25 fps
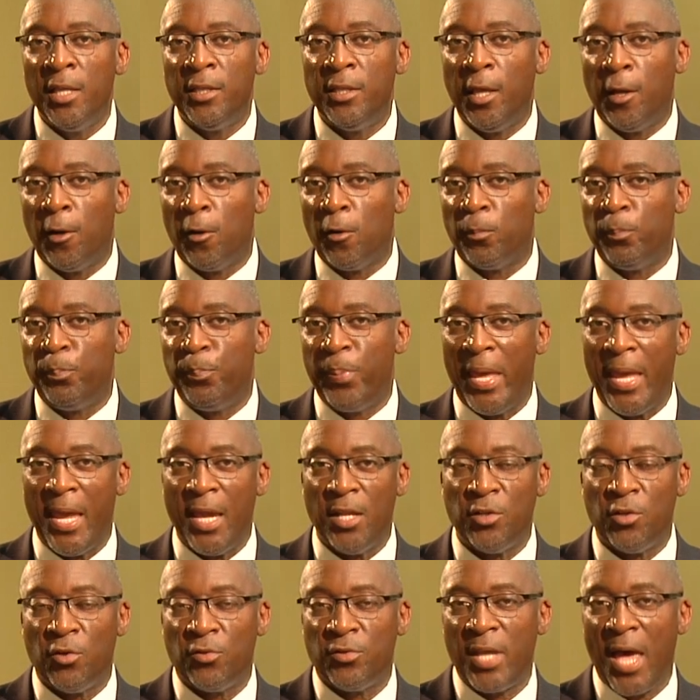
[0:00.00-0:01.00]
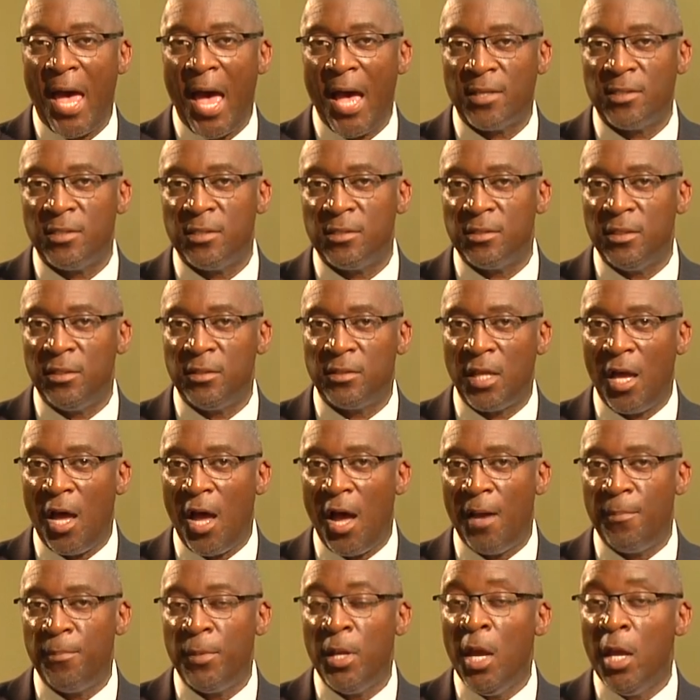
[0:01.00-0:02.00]
they're paying their taxes in
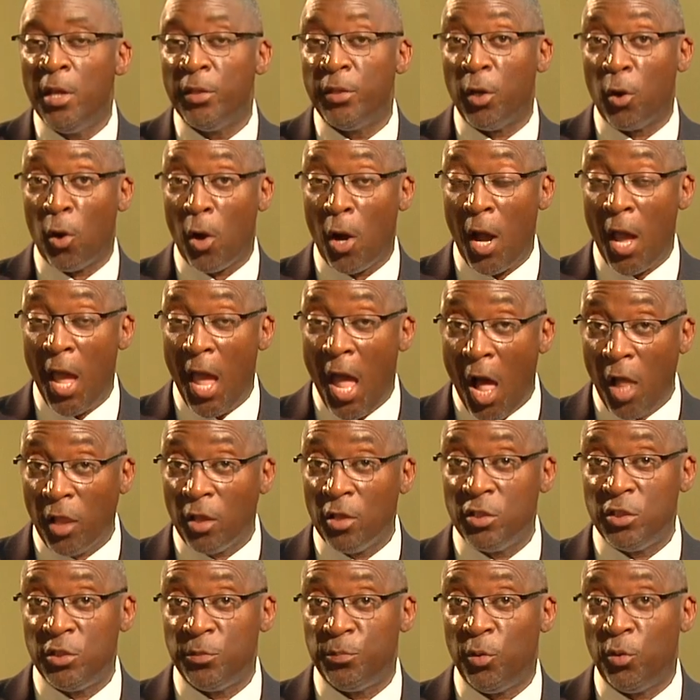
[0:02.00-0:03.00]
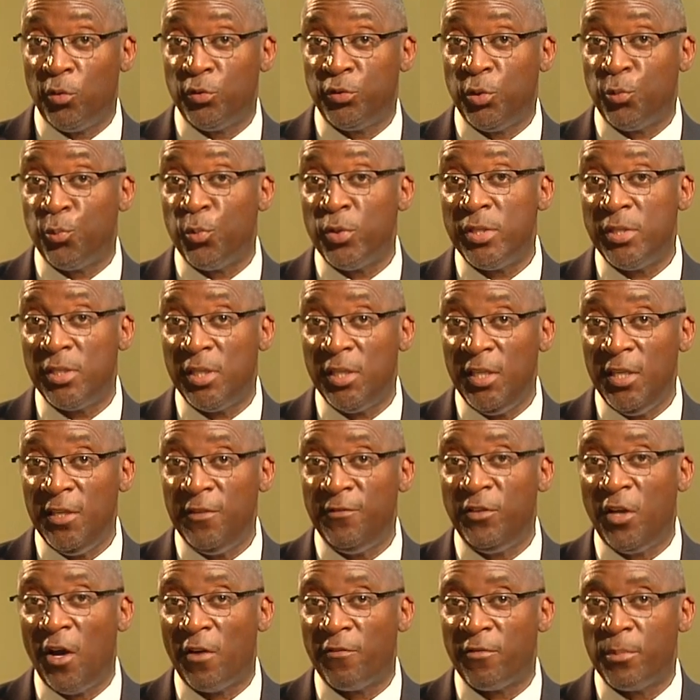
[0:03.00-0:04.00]
time, they're eligible to
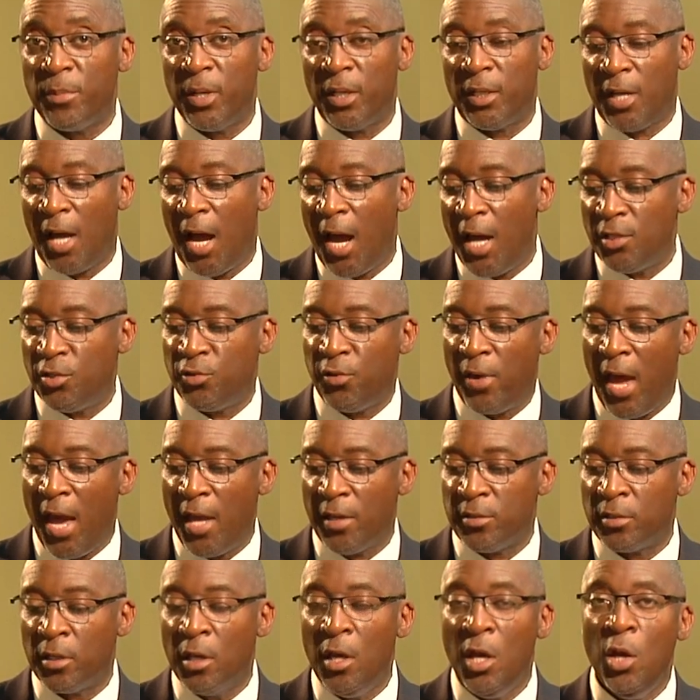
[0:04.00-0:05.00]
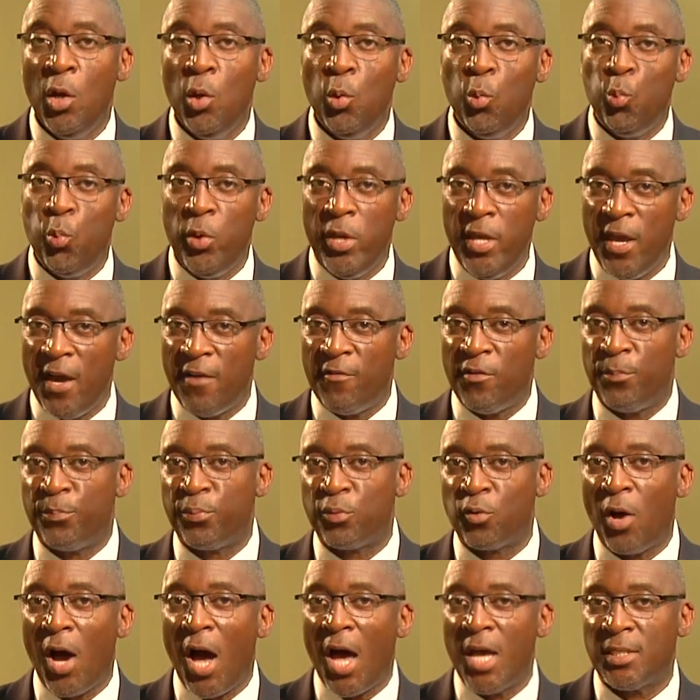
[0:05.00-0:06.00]
receive government contracts. We have a
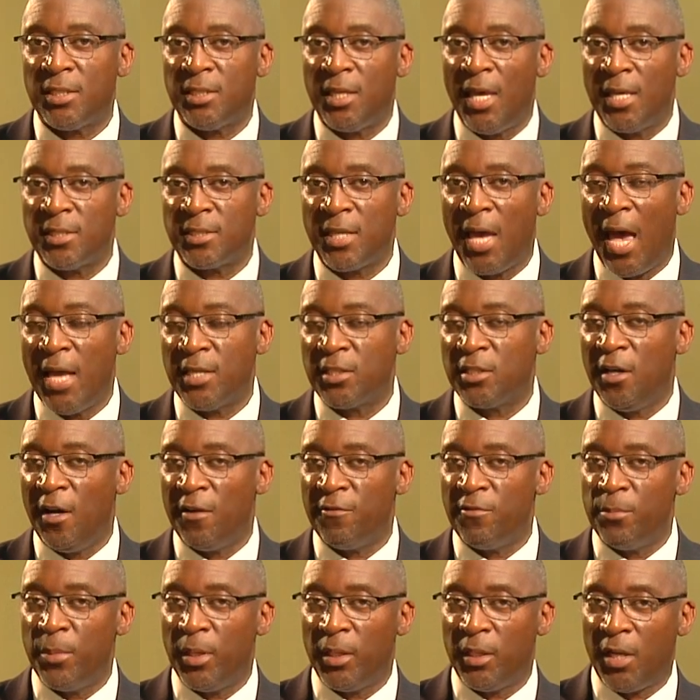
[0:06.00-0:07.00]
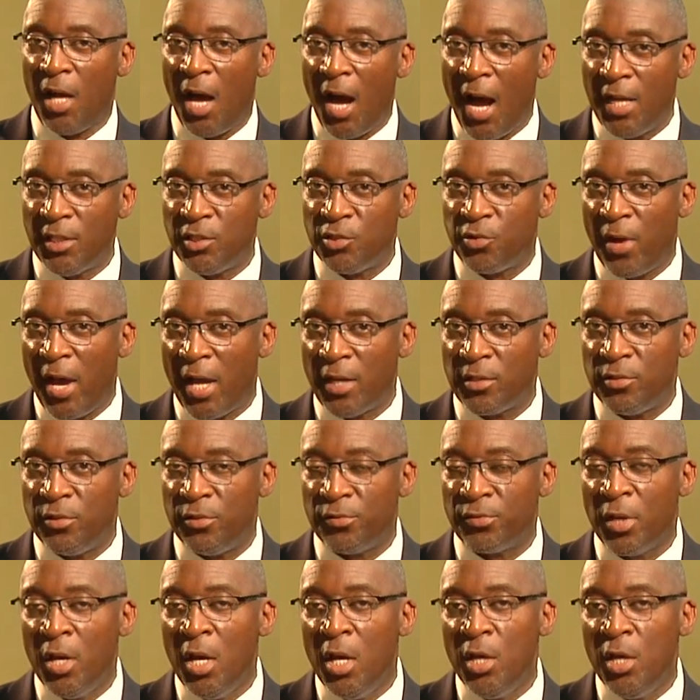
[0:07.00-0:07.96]
process as government contractors